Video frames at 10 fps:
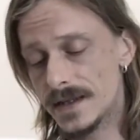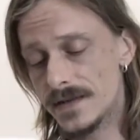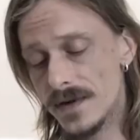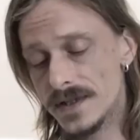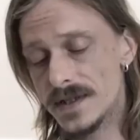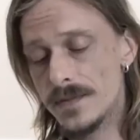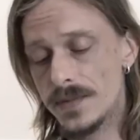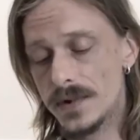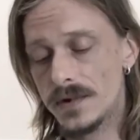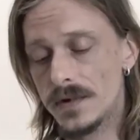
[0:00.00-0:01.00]
It's a very
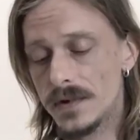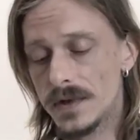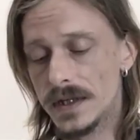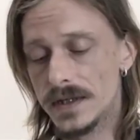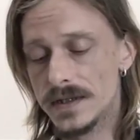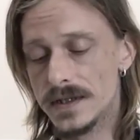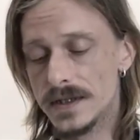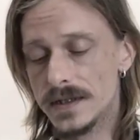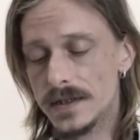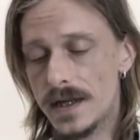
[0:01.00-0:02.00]
simple
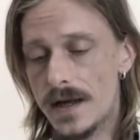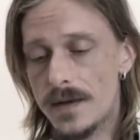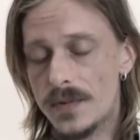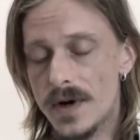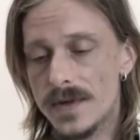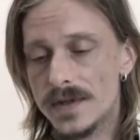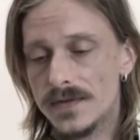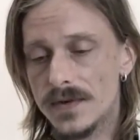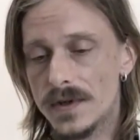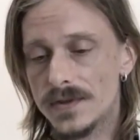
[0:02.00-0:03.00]
uh, premise
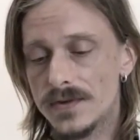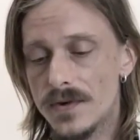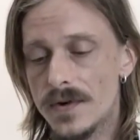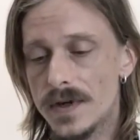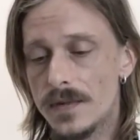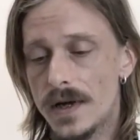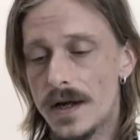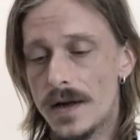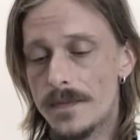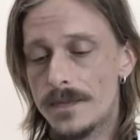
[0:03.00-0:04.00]
for a story, but
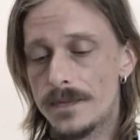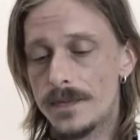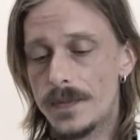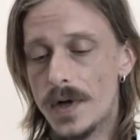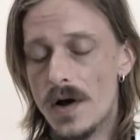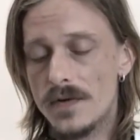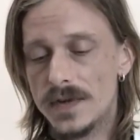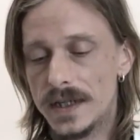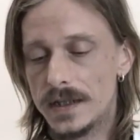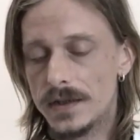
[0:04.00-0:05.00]
um, but
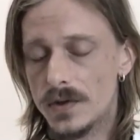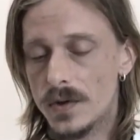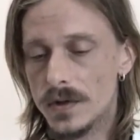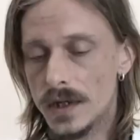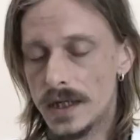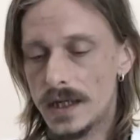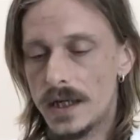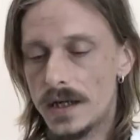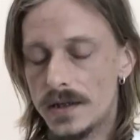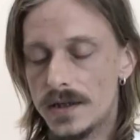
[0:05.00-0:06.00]
hopefully you know
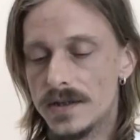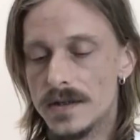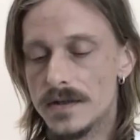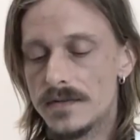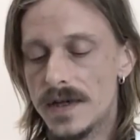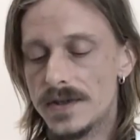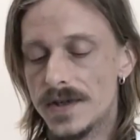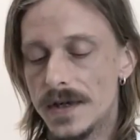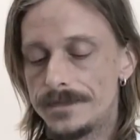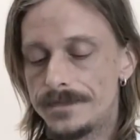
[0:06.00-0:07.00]
a nice little adventure.